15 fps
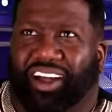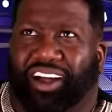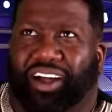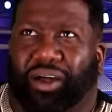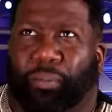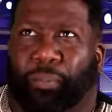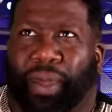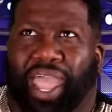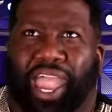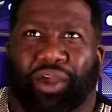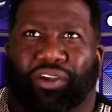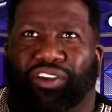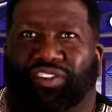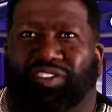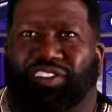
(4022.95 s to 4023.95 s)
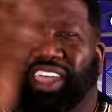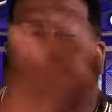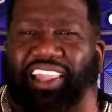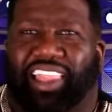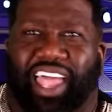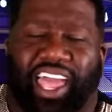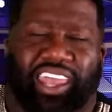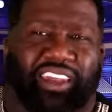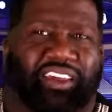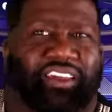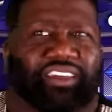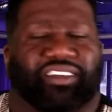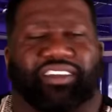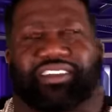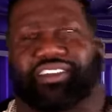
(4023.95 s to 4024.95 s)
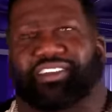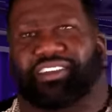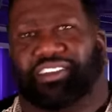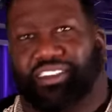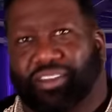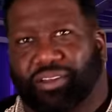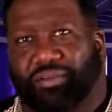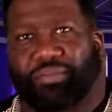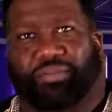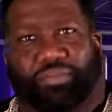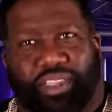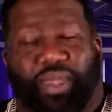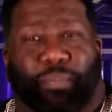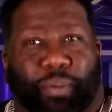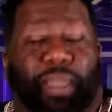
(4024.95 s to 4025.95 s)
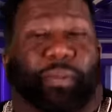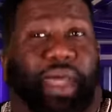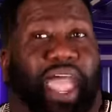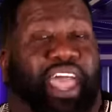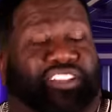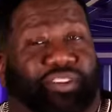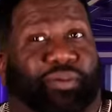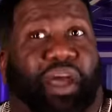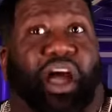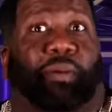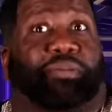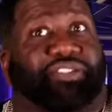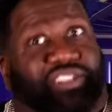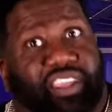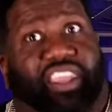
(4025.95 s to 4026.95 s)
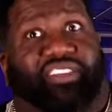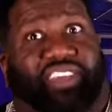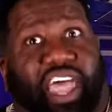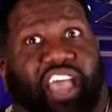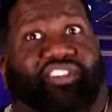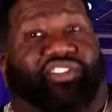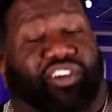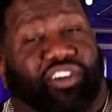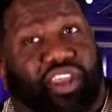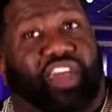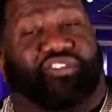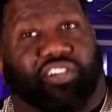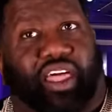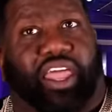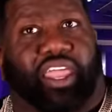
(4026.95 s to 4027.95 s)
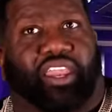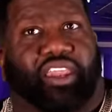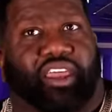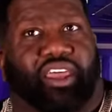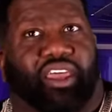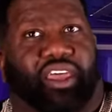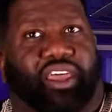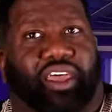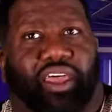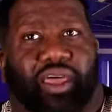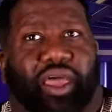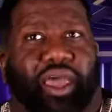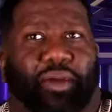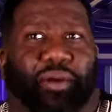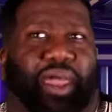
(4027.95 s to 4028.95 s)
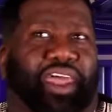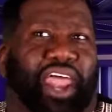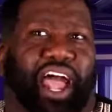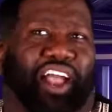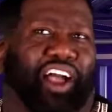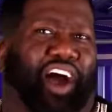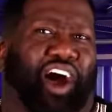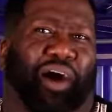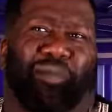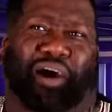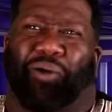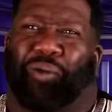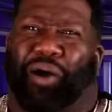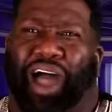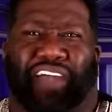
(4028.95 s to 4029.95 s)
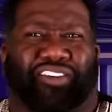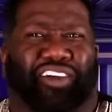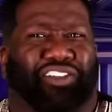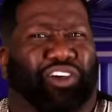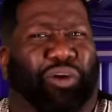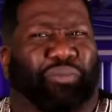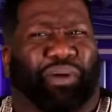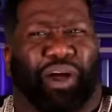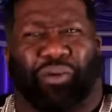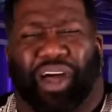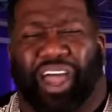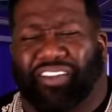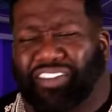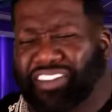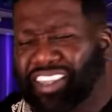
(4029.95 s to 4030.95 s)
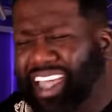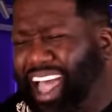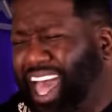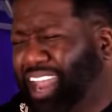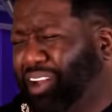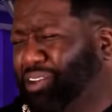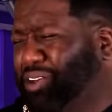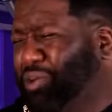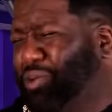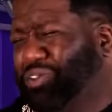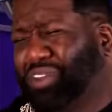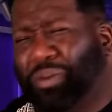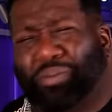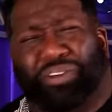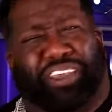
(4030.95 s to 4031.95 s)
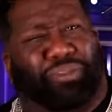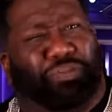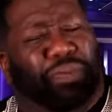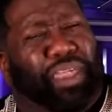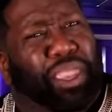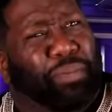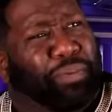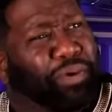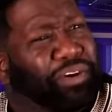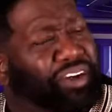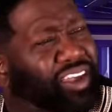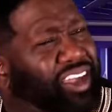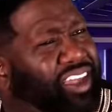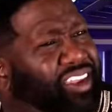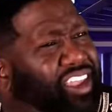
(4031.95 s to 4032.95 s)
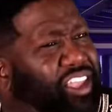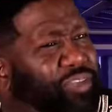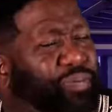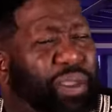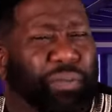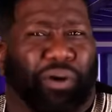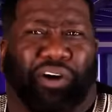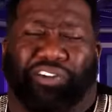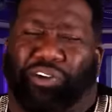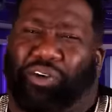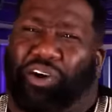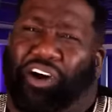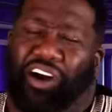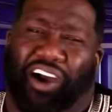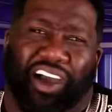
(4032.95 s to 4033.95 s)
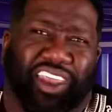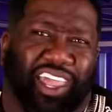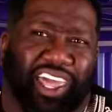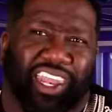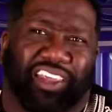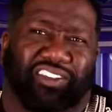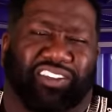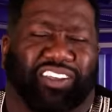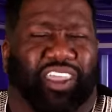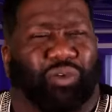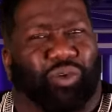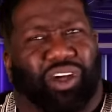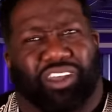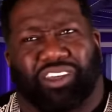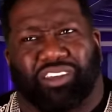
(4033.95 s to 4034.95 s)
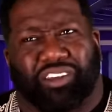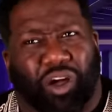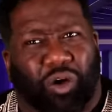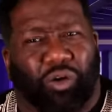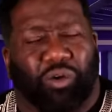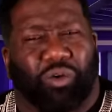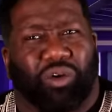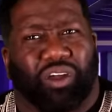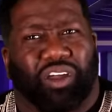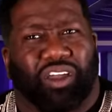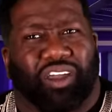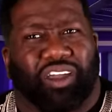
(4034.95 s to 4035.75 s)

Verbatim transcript: uh, Paris to Atlanta, that people had some common sense actually on that flight. And, and I called my wife. I told my wife, I said, I don't know what's up with these people. These people are so hard headed. She said, Well, you know,